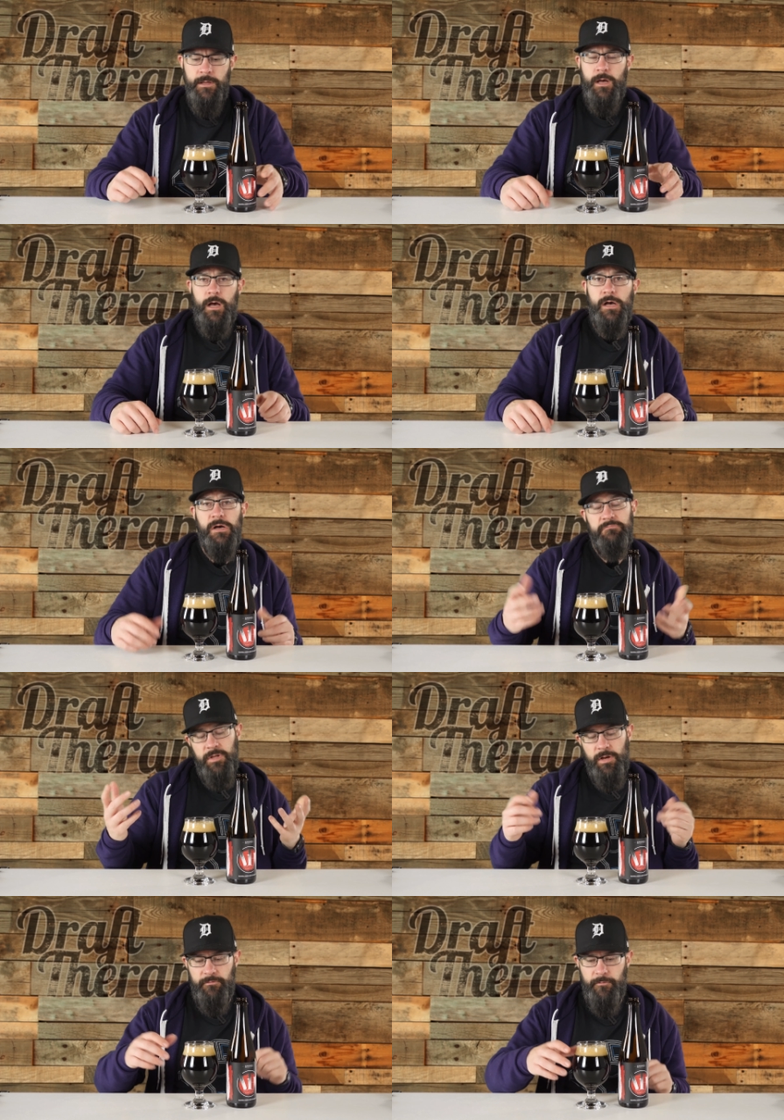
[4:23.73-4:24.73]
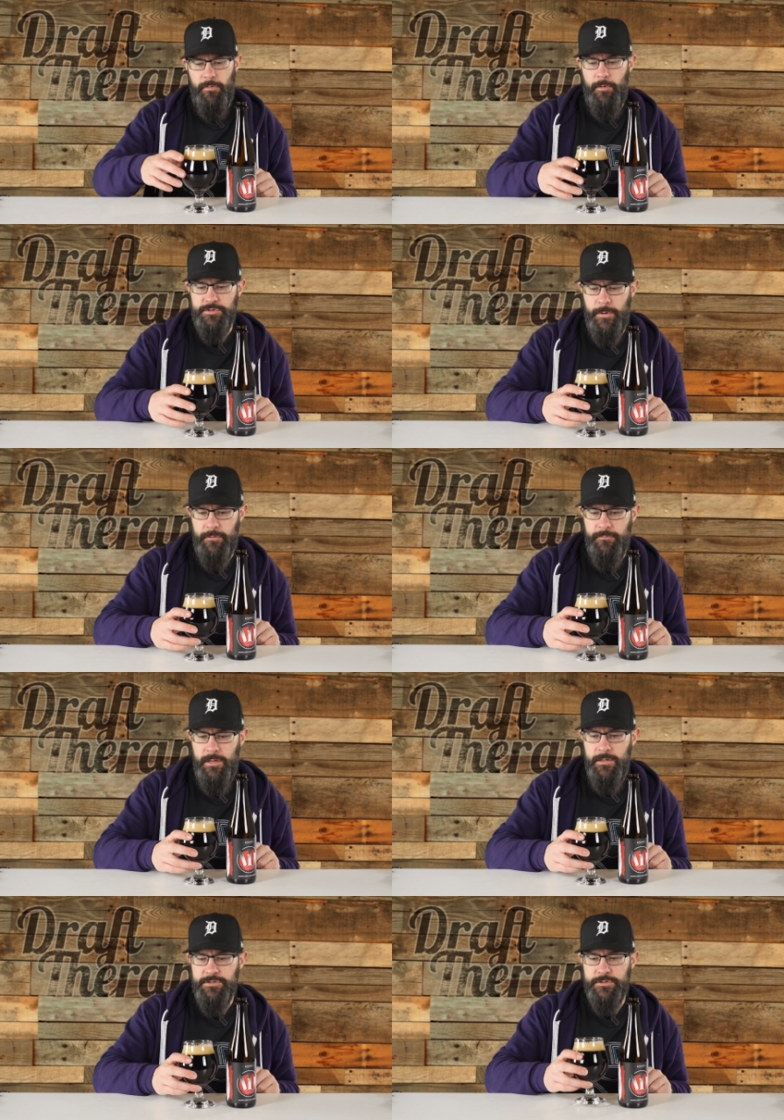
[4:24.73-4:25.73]
uh, you know, for the most part.
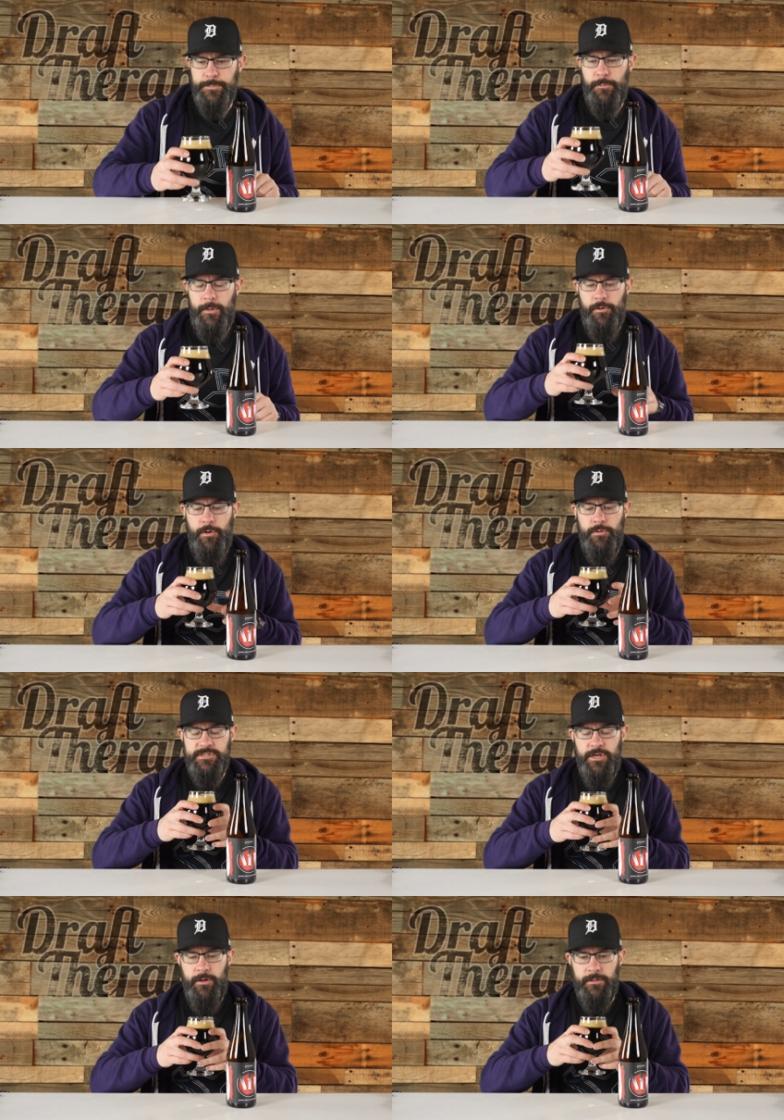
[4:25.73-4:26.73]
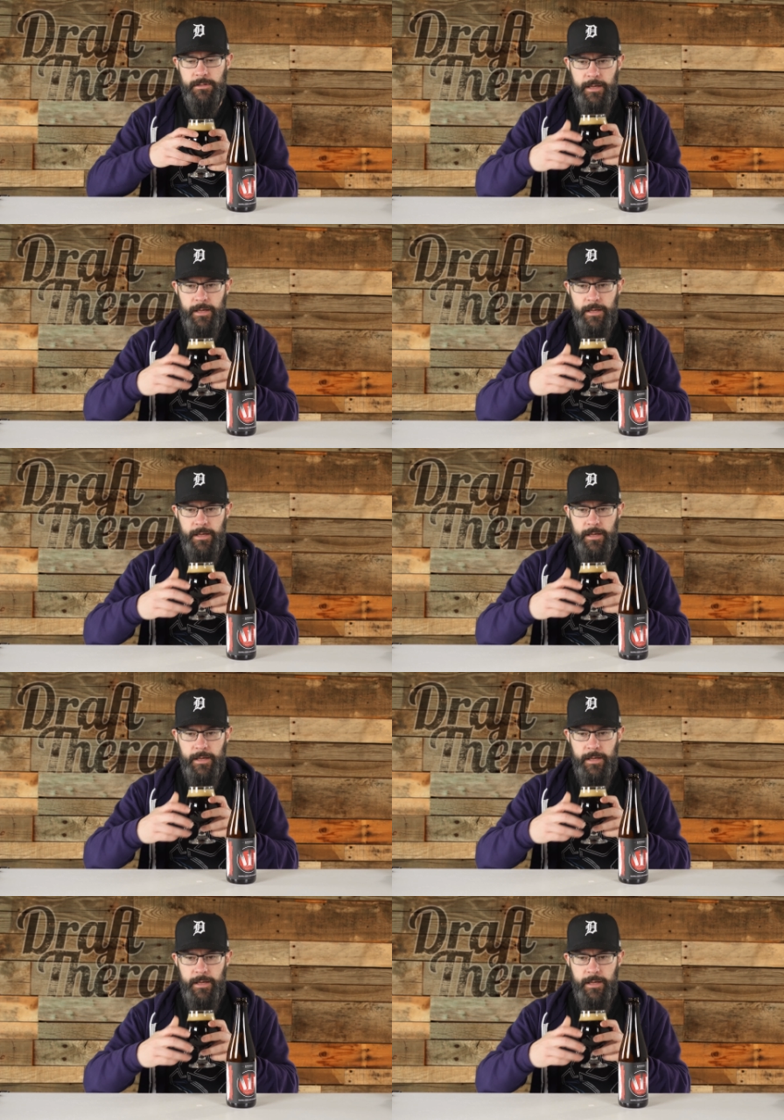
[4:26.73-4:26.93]
So let's put a better nose here on the